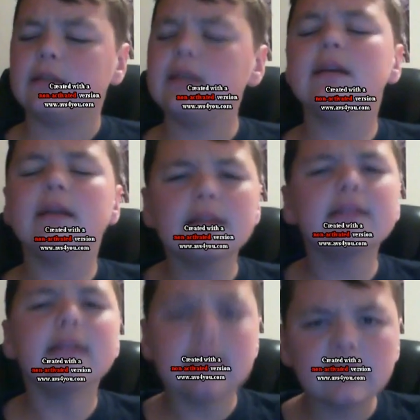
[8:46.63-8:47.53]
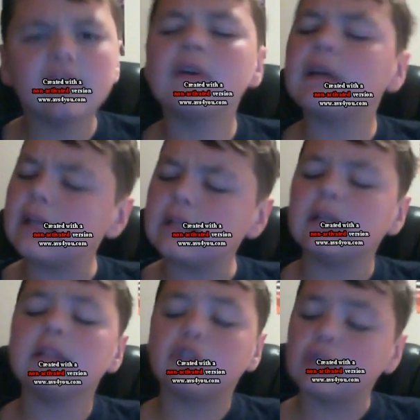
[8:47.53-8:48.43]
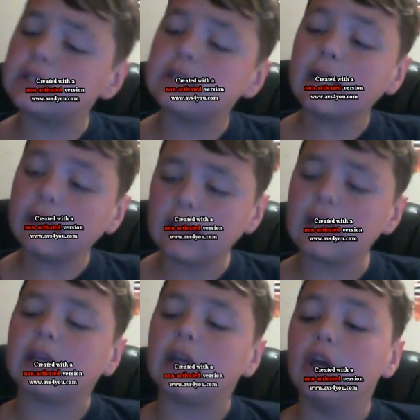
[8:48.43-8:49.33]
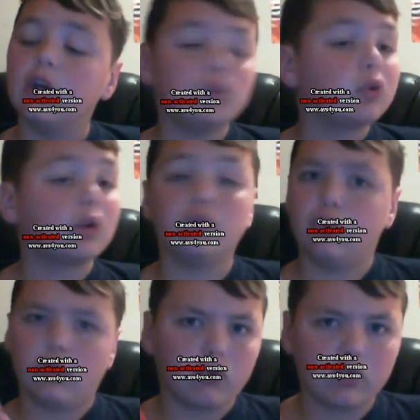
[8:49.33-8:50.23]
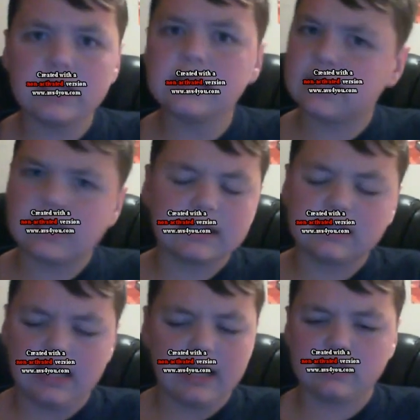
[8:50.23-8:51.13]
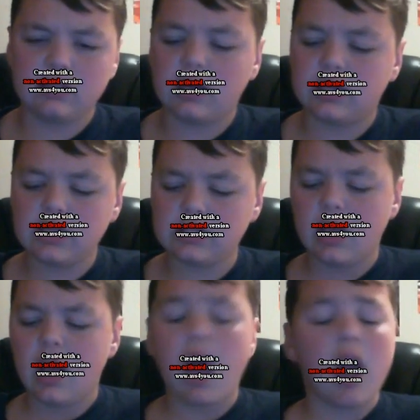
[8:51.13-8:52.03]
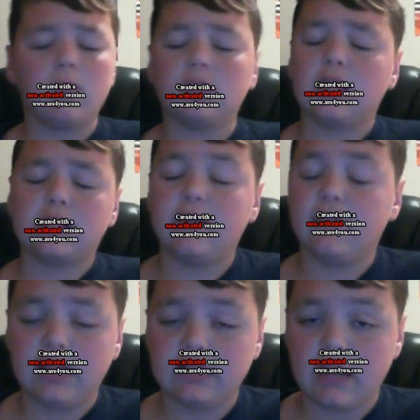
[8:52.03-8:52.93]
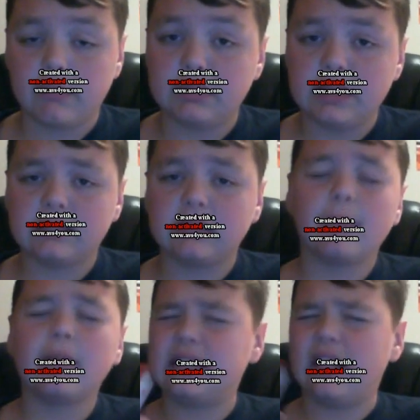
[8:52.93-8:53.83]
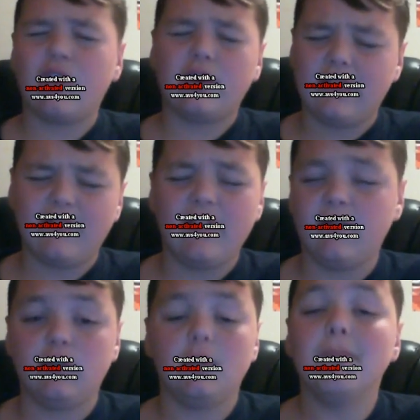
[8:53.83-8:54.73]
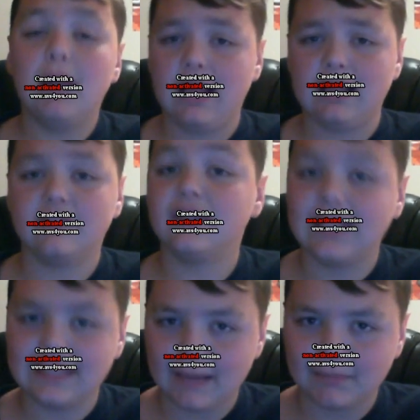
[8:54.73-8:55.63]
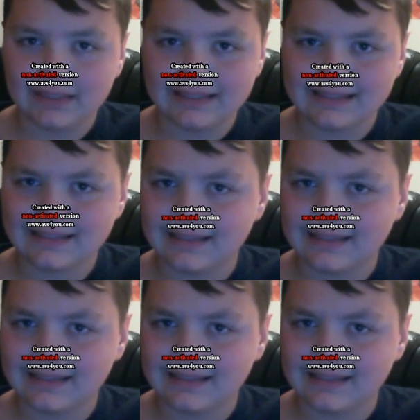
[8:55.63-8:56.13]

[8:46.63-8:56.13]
It is very an interesting thing. You can do the craziest things on it. I will not give an example this time because I already given you millions of examples.